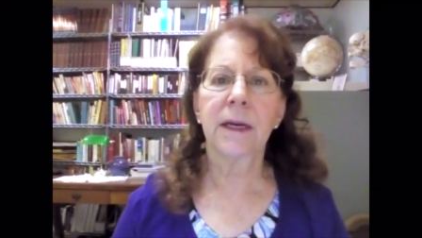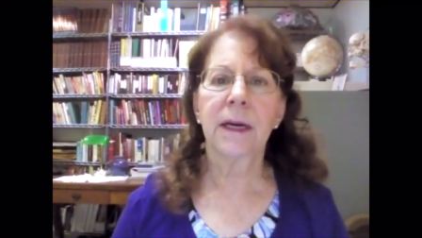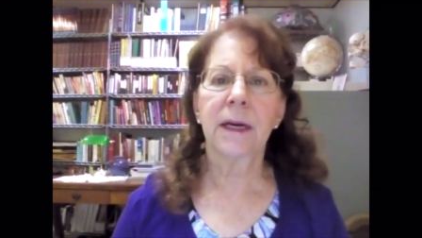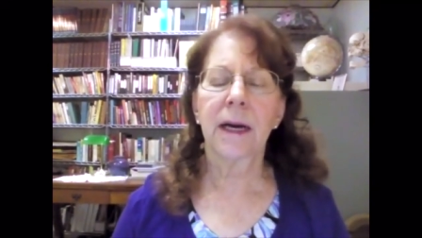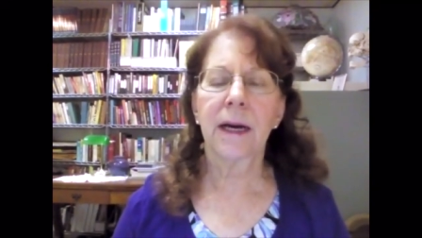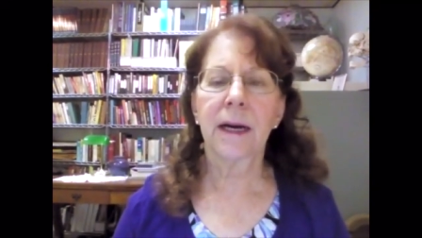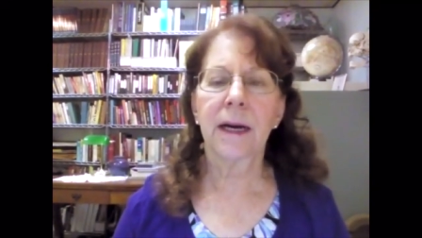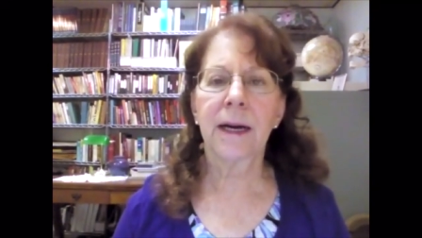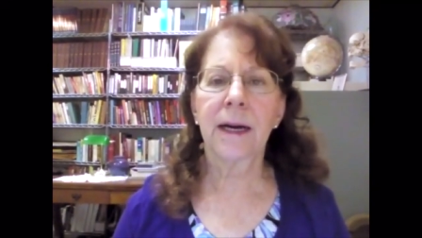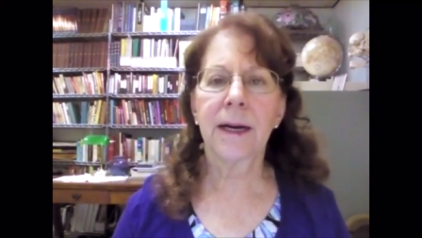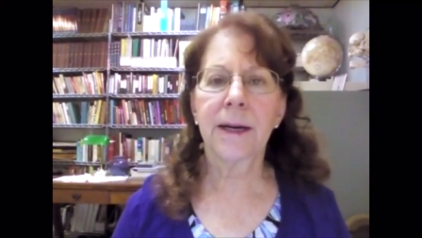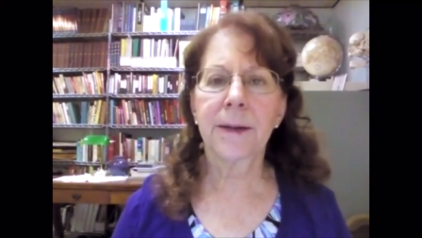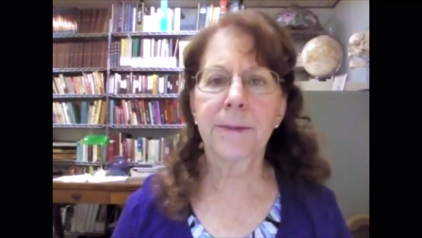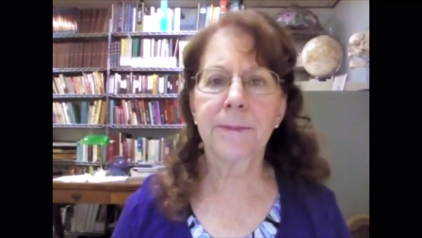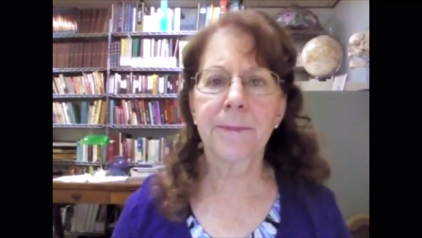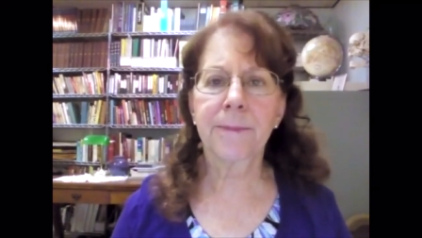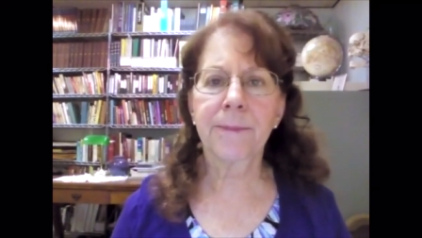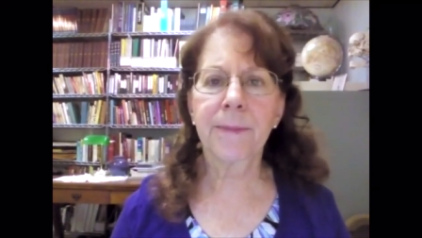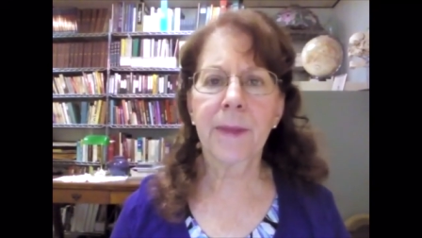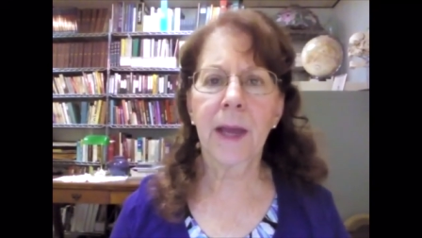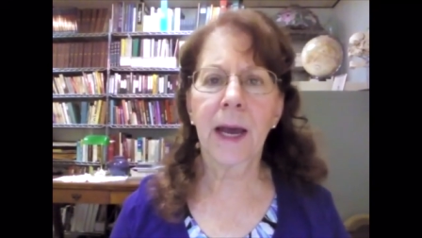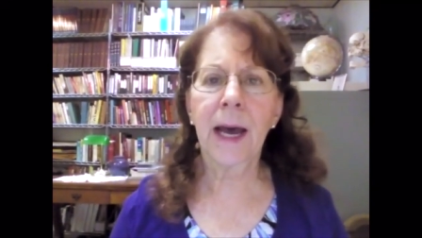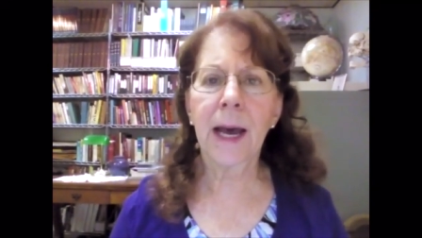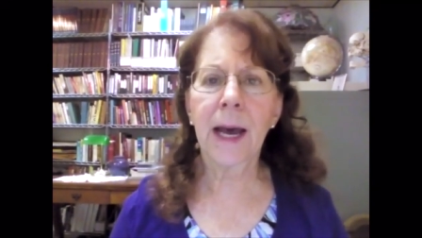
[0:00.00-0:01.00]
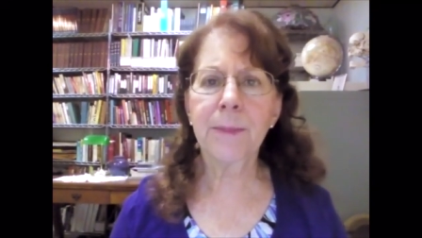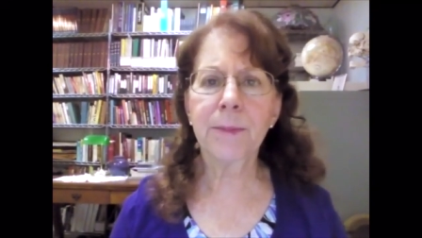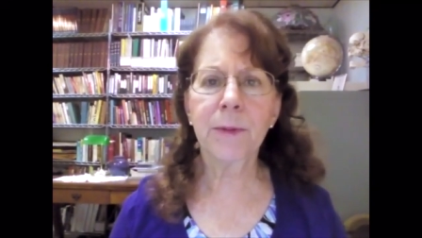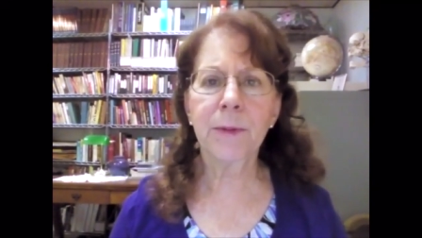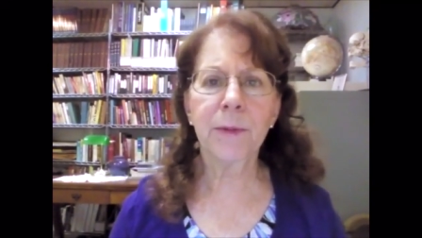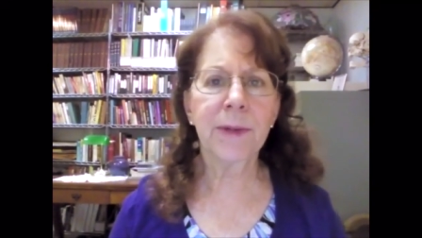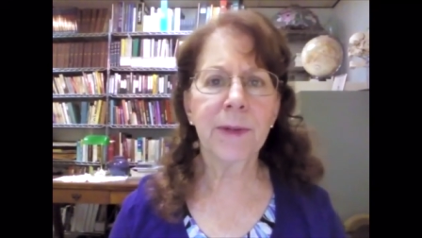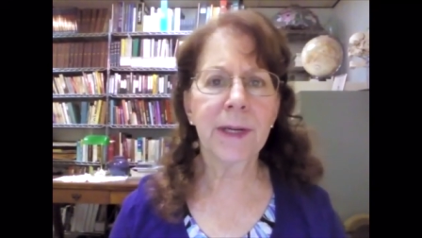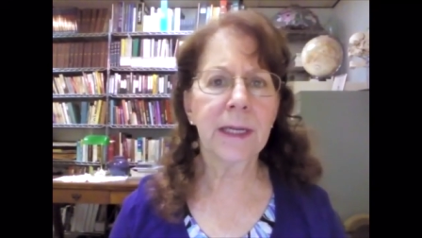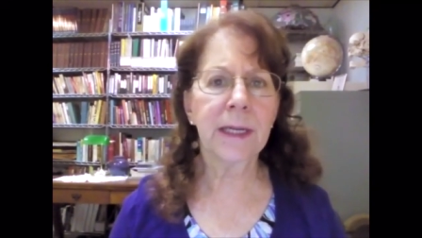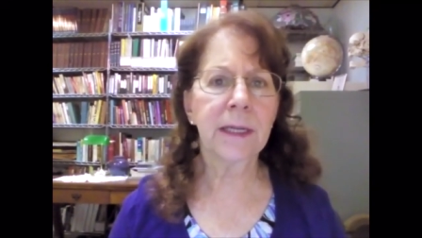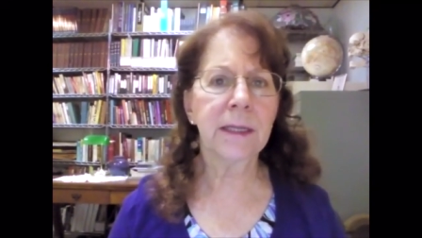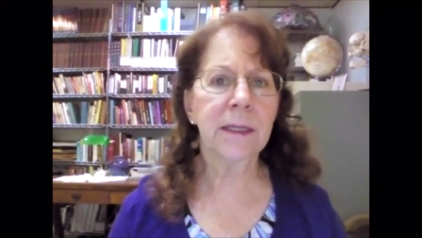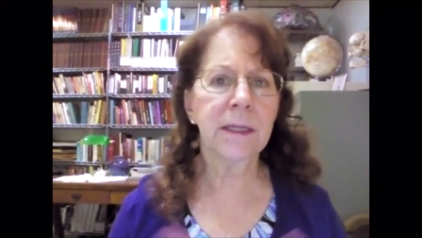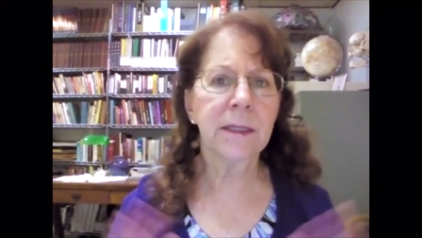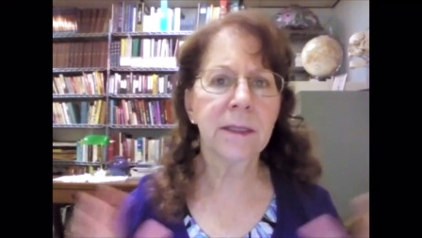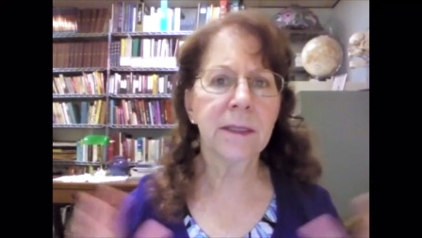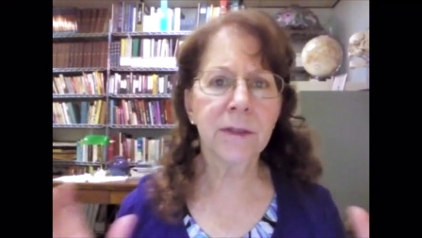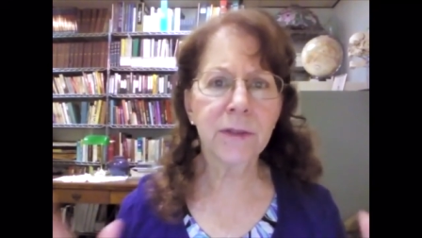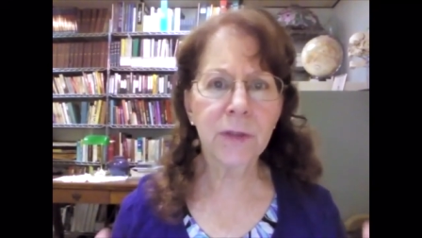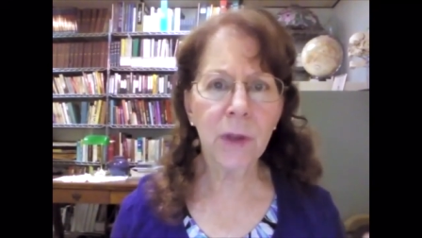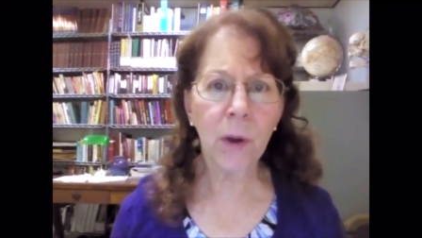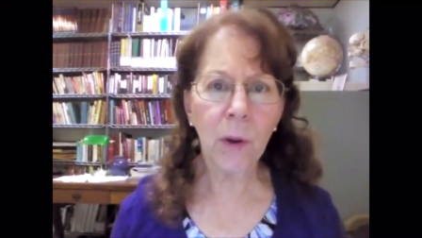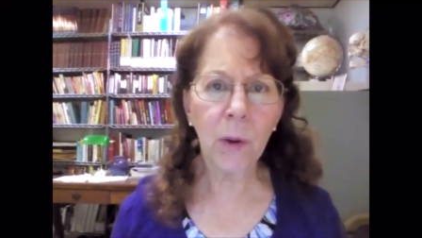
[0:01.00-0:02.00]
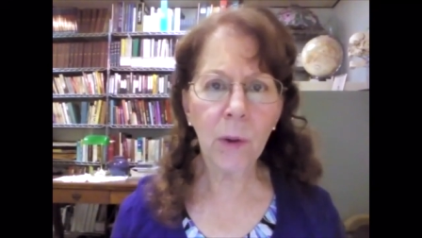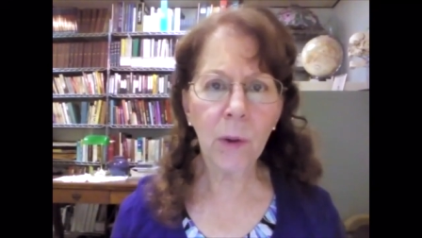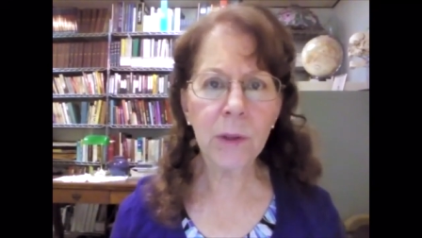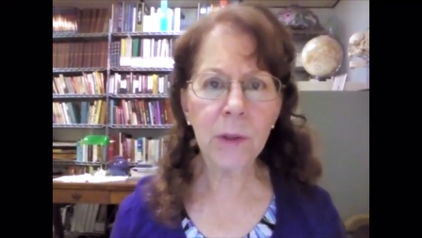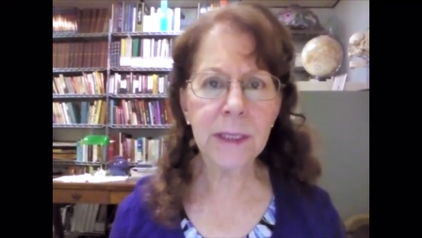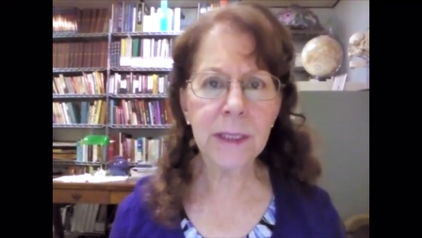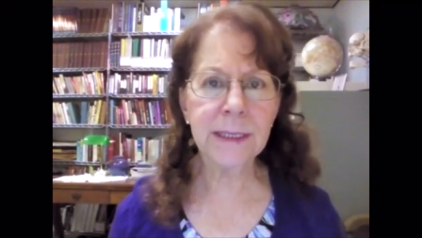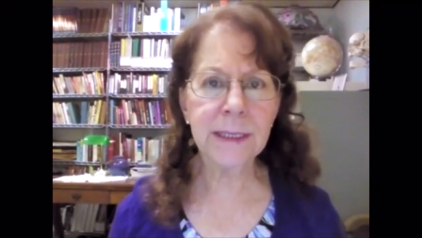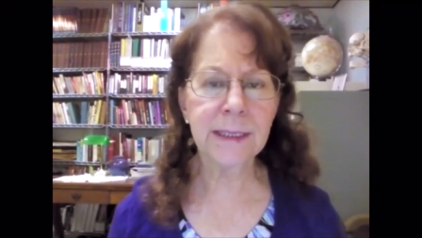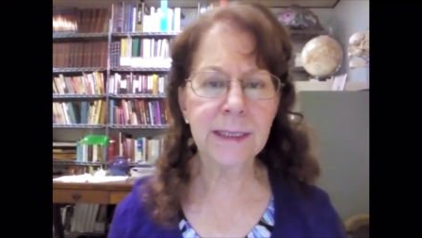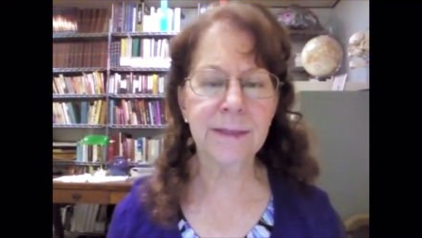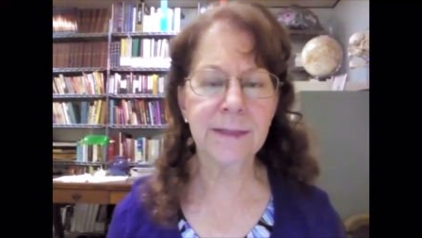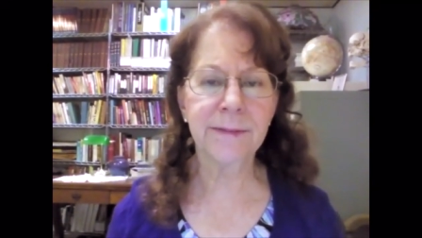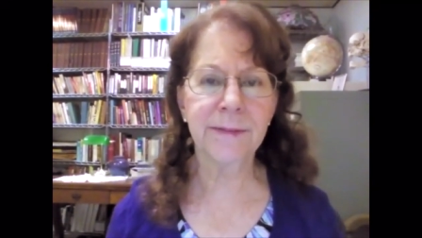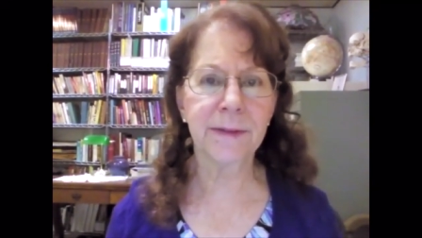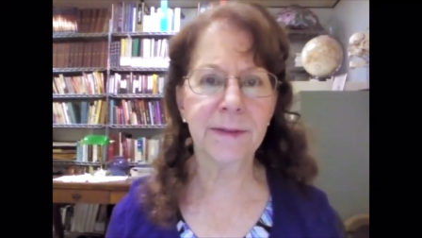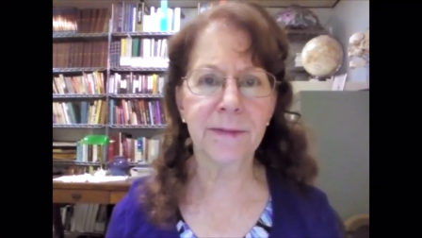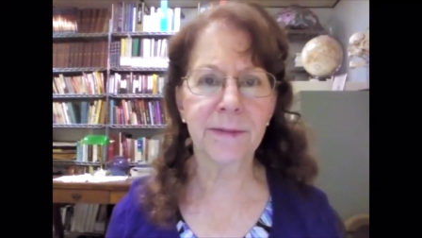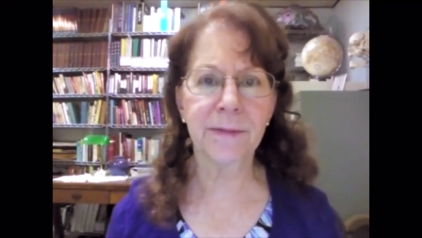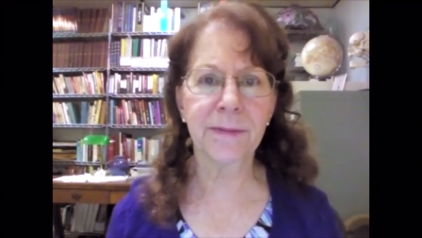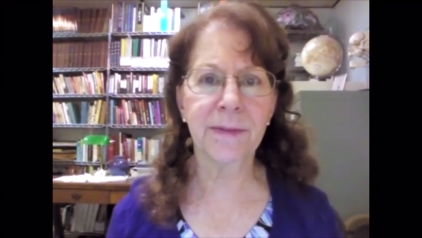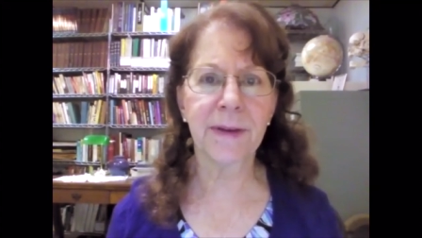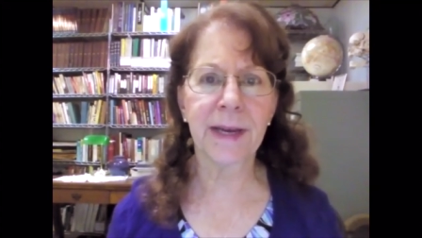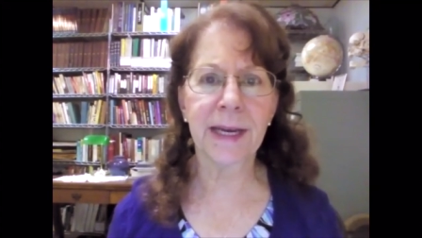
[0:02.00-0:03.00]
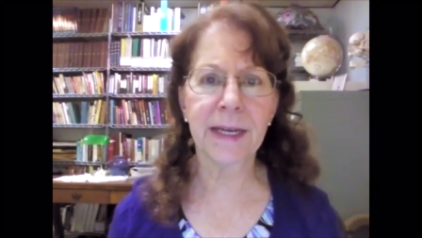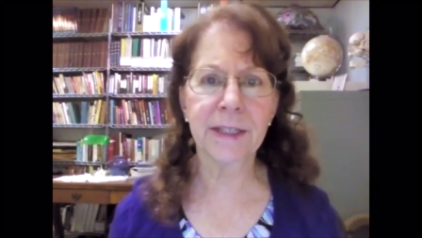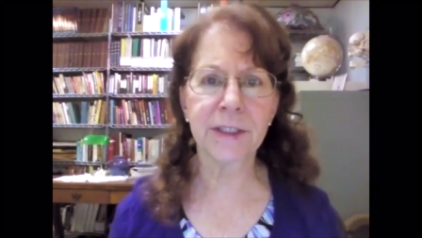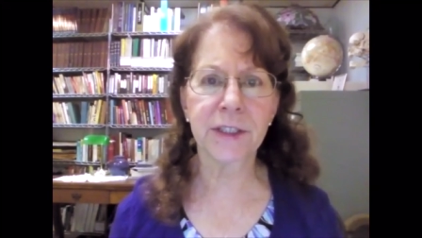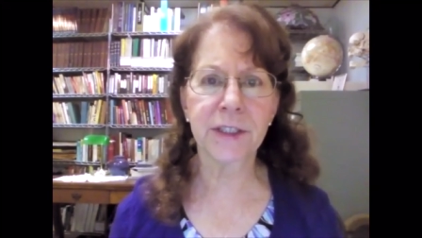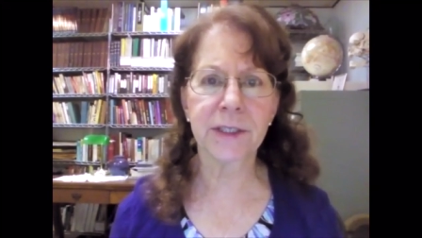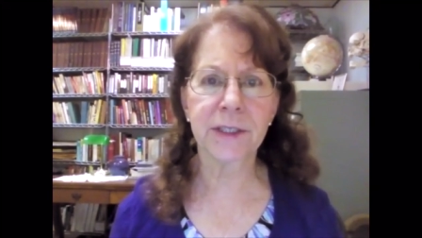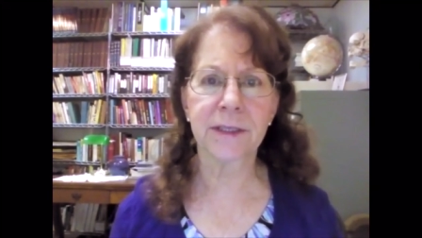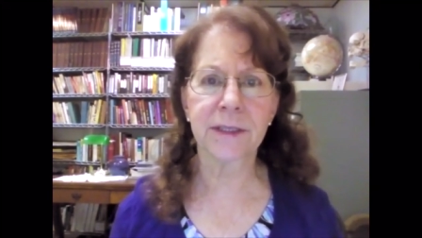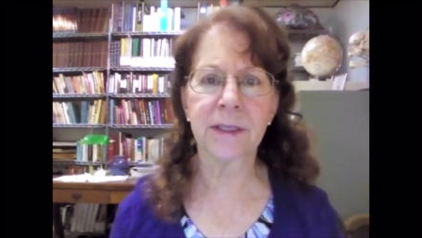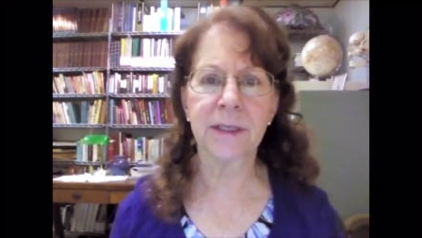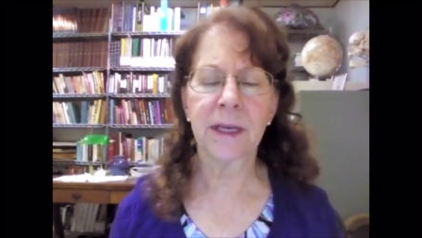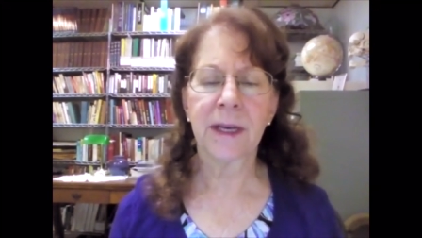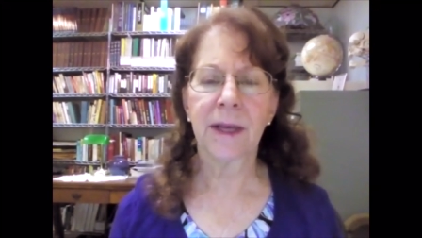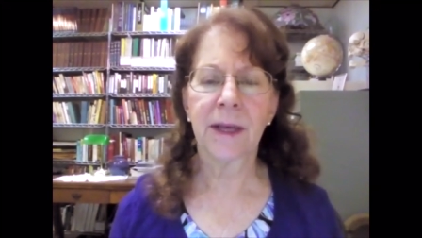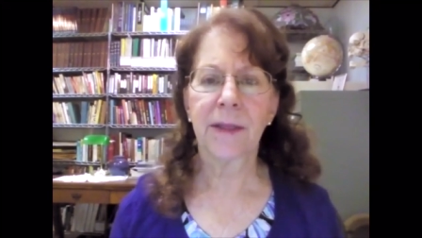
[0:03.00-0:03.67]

um, operated in a totally different fashion.